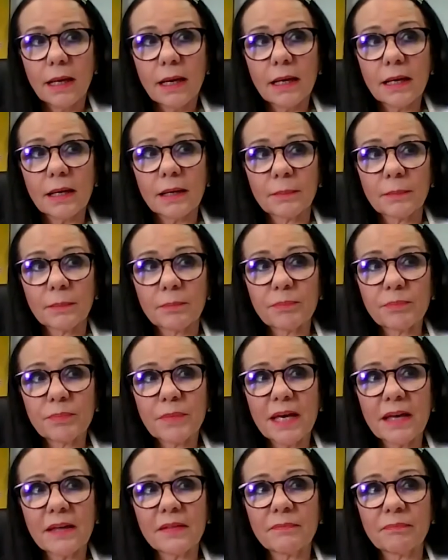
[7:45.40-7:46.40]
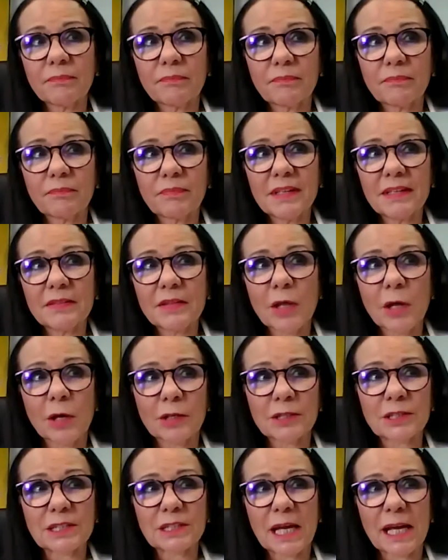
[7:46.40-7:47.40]
Um, and in
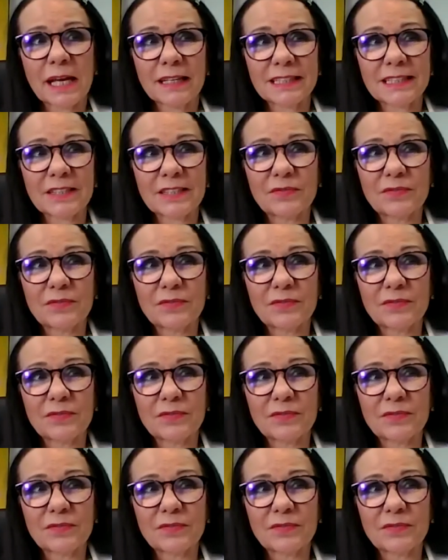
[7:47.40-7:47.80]
those days,